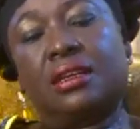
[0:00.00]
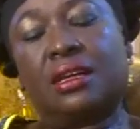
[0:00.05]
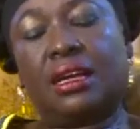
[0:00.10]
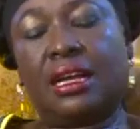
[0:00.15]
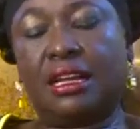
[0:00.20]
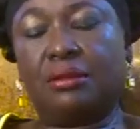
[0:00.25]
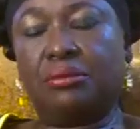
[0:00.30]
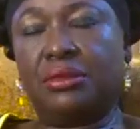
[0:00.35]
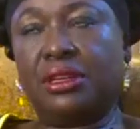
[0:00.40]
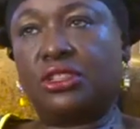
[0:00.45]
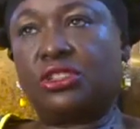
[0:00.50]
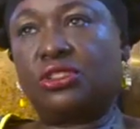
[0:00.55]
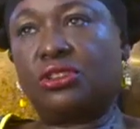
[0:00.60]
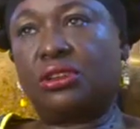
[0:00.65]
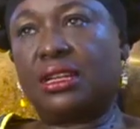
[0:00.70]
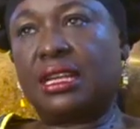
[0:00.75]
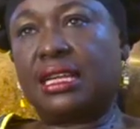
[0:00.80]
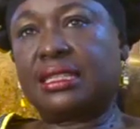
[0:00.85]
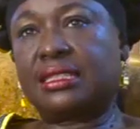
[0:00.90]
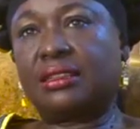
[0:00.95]
I made sure
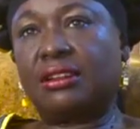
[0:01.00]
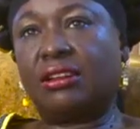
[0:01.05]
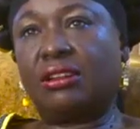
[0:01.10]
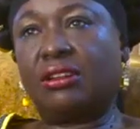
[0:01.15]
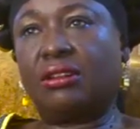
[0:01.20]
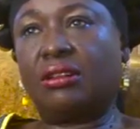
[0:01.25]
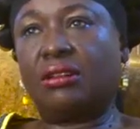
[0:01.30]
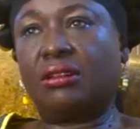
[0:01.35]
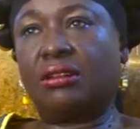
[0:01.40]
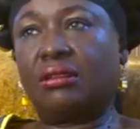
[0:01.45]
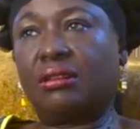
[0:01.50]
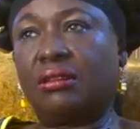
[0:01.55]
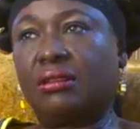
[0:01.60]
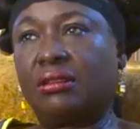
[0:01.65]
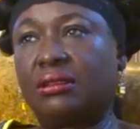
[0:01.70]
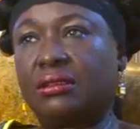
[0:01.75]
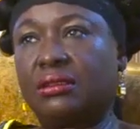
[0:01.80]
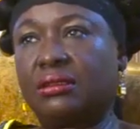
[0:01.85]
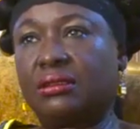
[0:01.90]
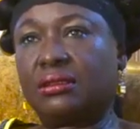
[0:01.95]
that
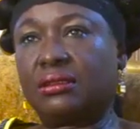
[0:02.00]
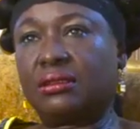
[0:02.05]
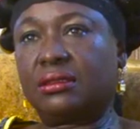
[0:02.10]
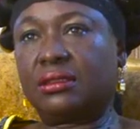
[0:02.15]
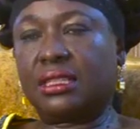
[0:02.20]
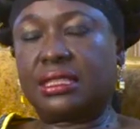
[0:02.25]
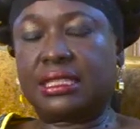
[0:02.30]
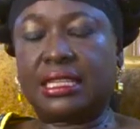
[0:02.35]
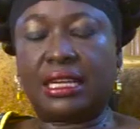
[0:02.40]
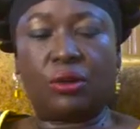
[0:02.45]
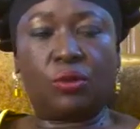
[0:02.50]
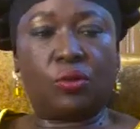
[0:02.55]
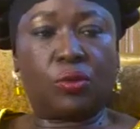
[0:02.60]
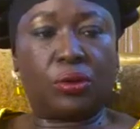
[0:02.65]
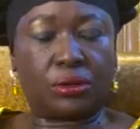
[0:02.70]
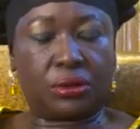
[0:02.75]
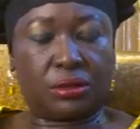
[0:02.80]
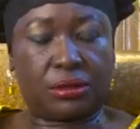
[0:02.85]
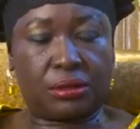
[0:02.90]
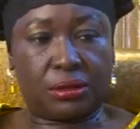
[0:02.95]
all the 10
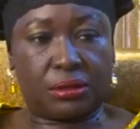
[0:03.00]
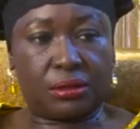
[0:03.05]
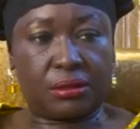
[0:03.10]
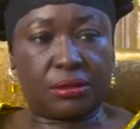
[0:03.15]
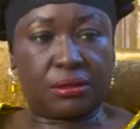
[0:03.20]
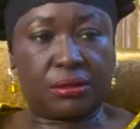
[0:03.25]
wards